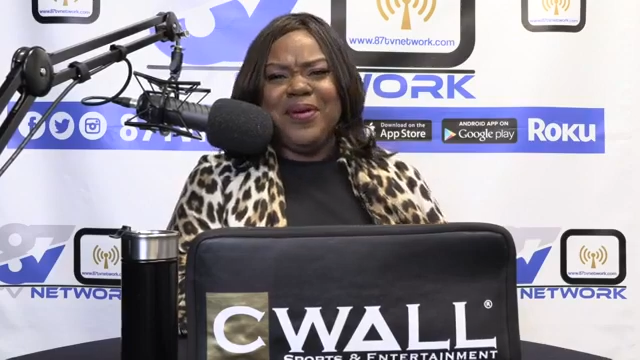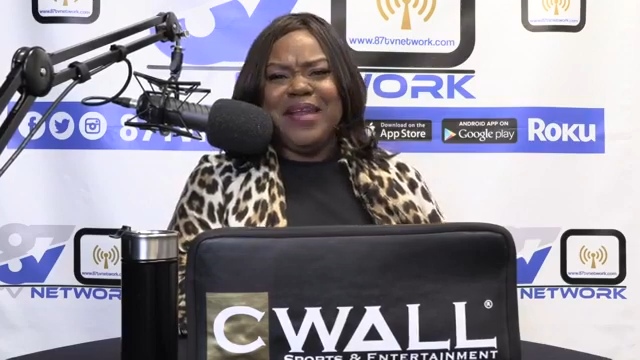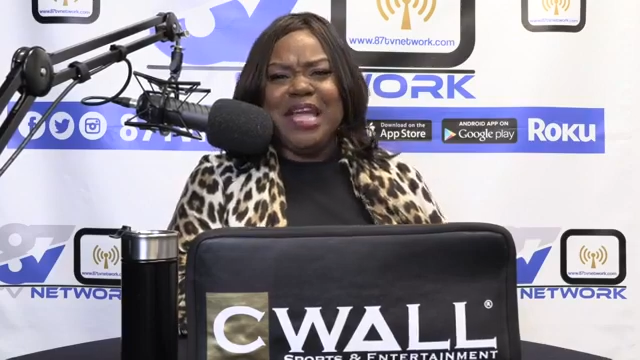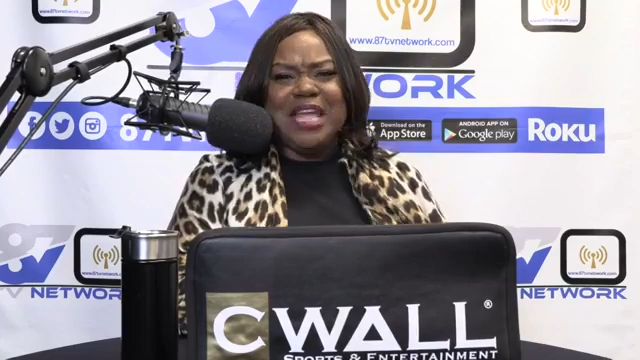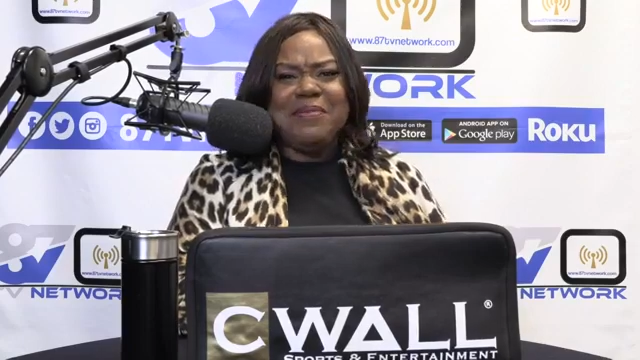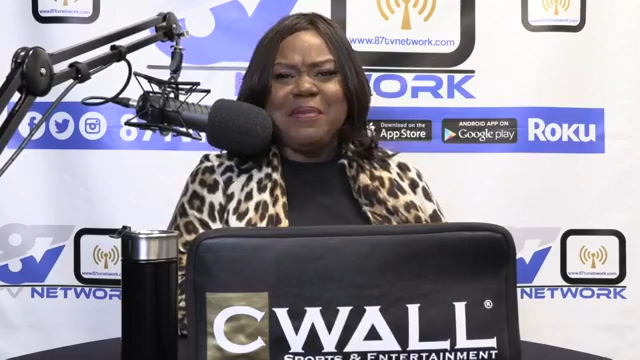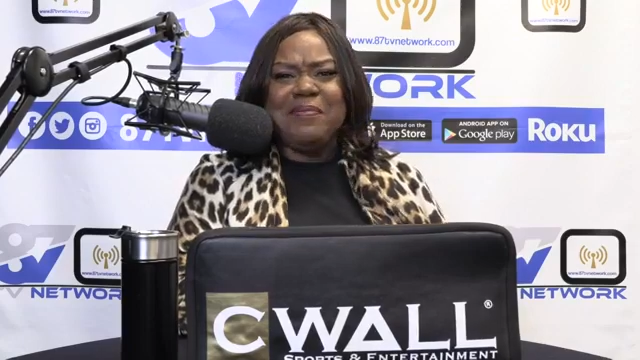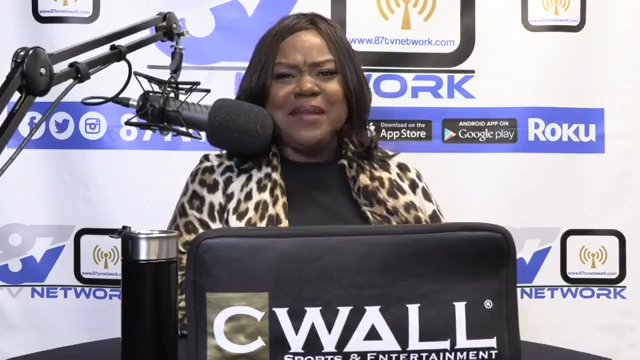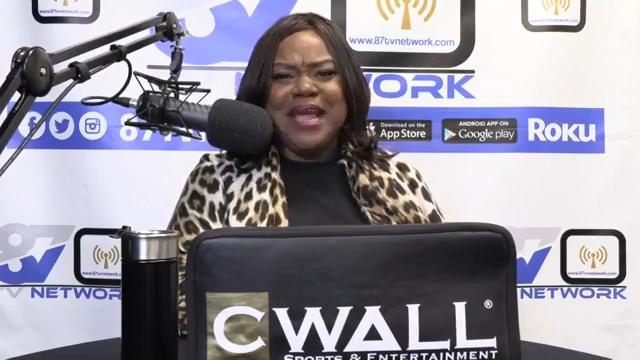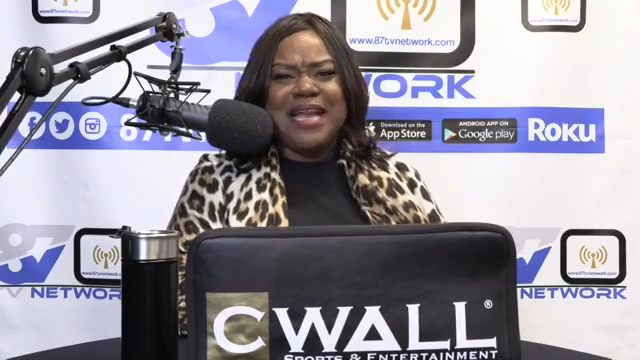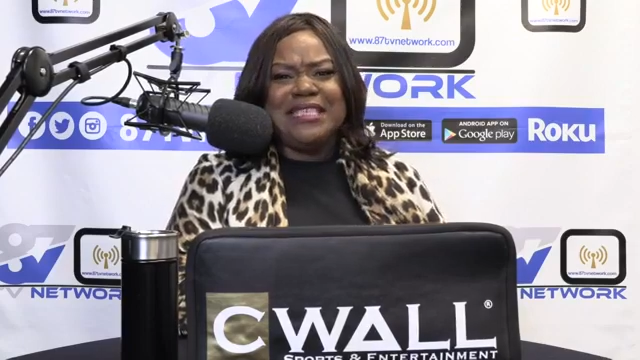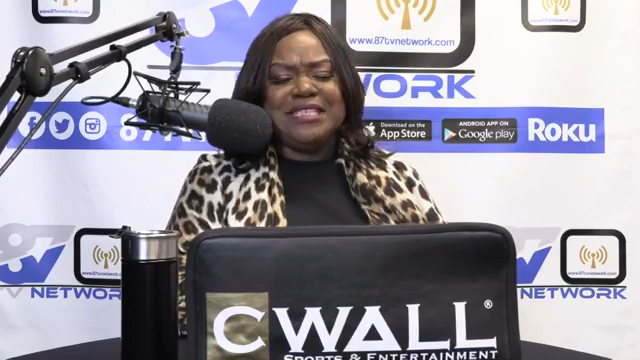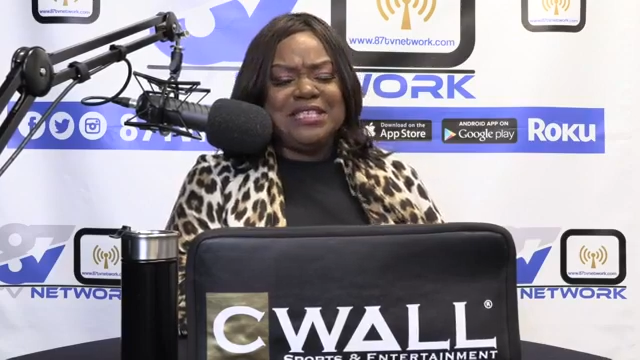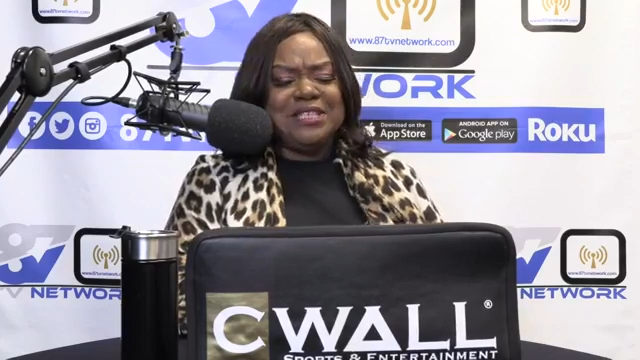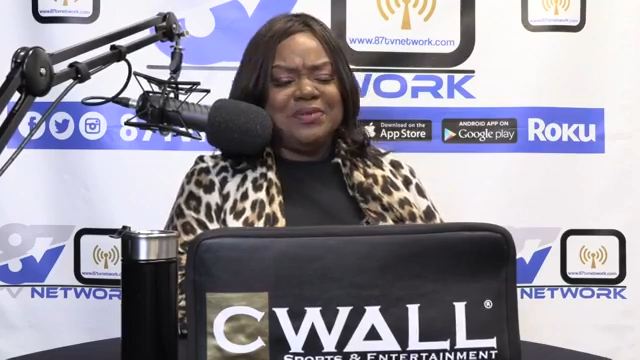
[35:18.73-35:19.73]
like you've been playing
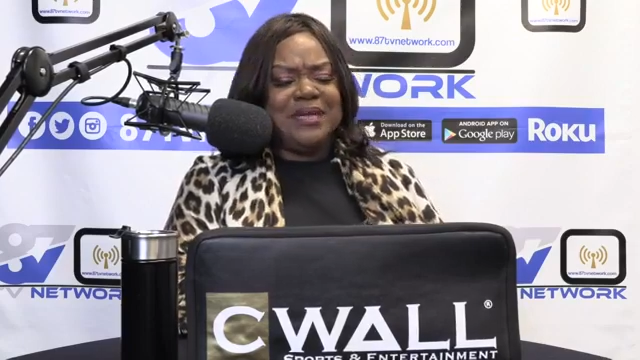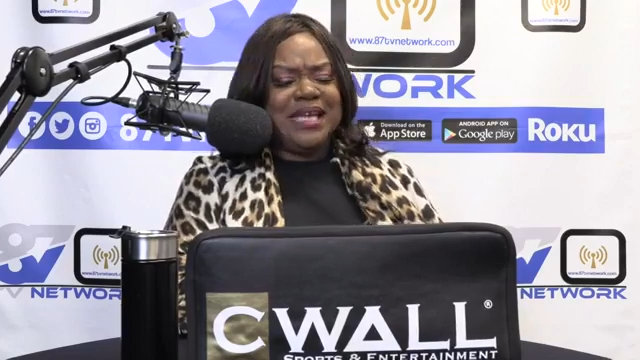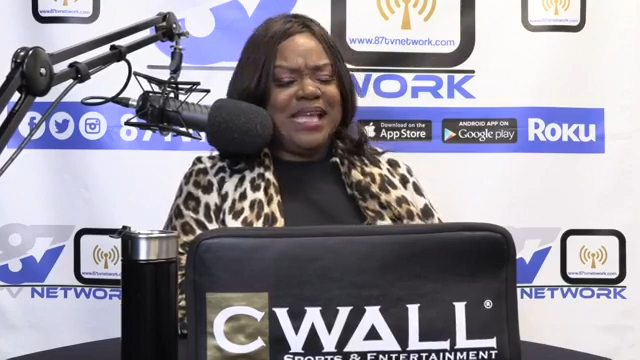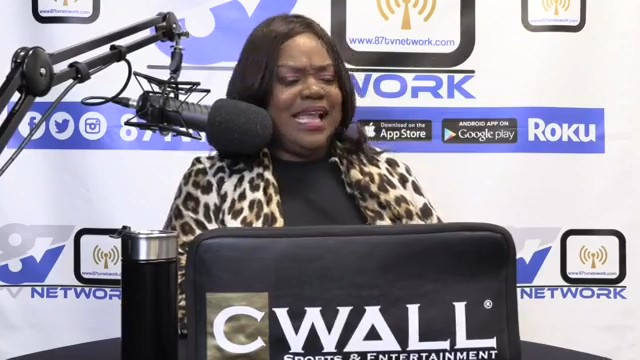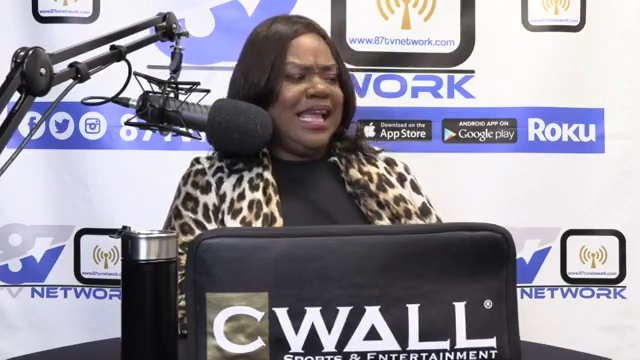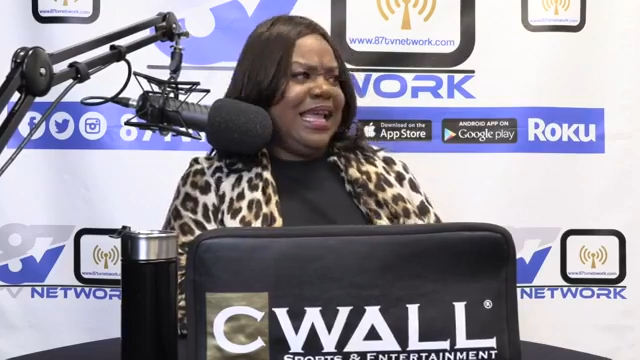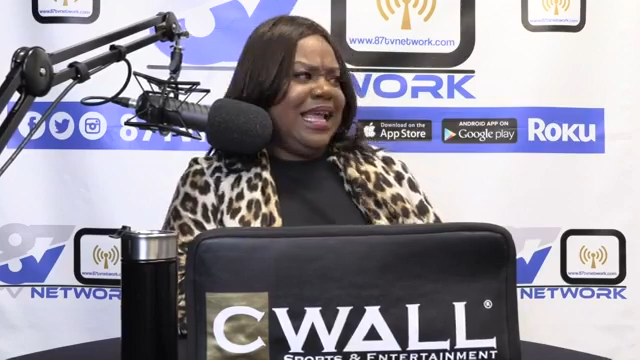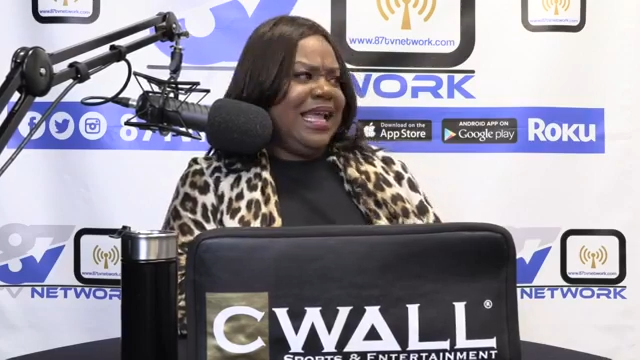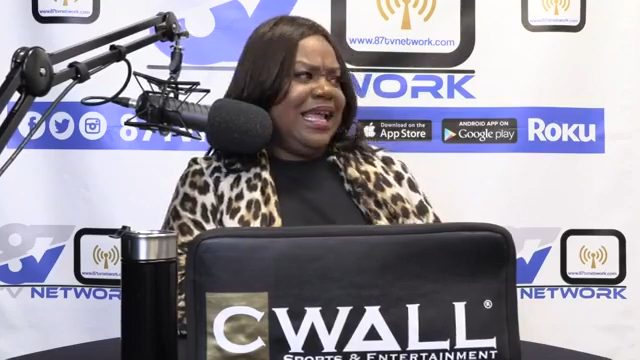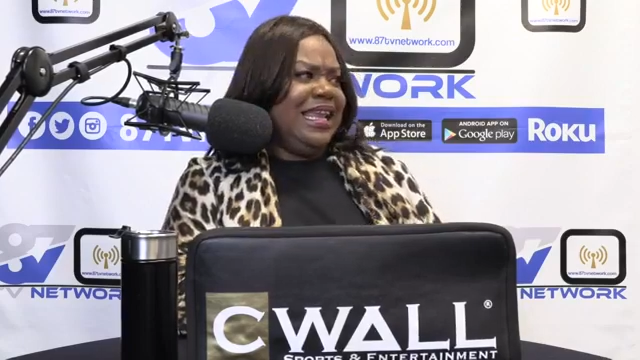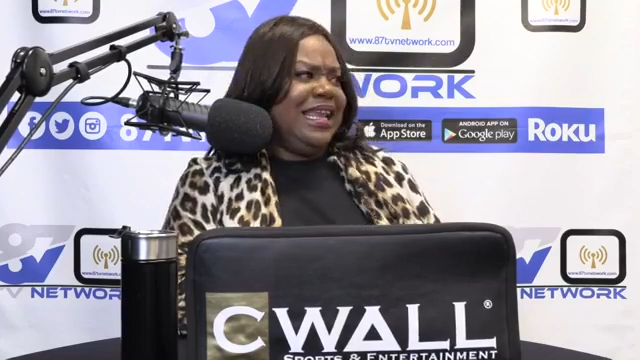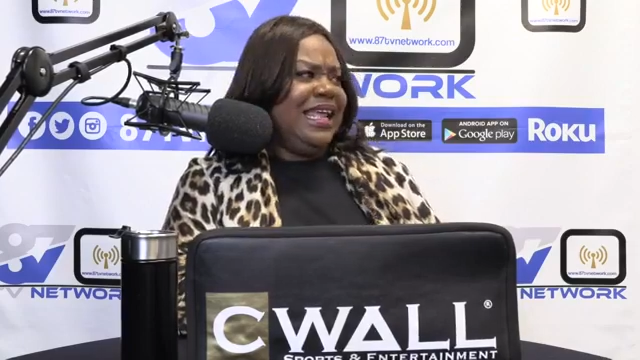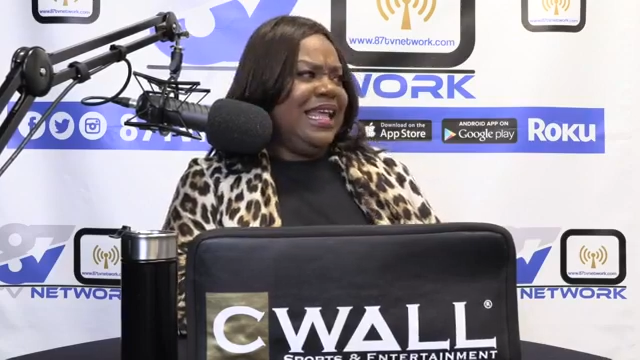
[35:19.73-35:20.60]
it since you were a kid.